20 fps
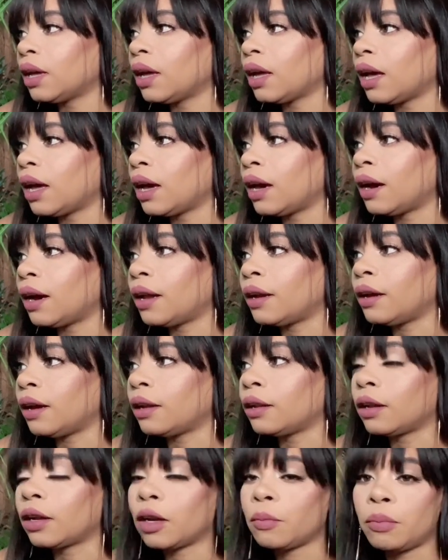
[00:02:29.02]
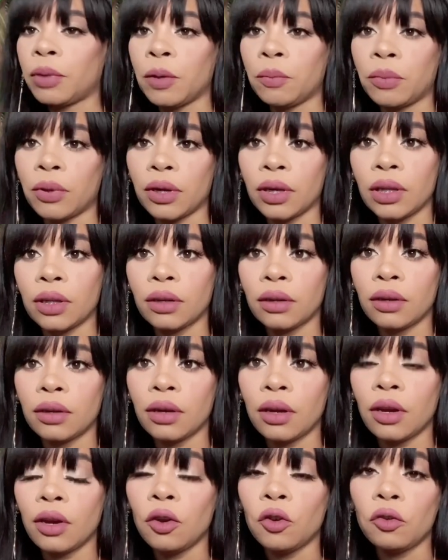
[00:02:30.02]
And a lot of people
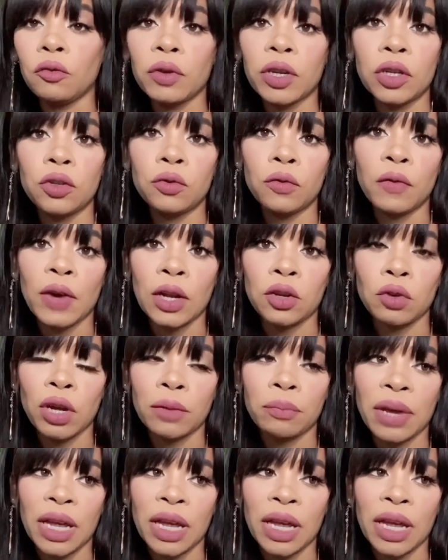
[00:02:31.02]
really do value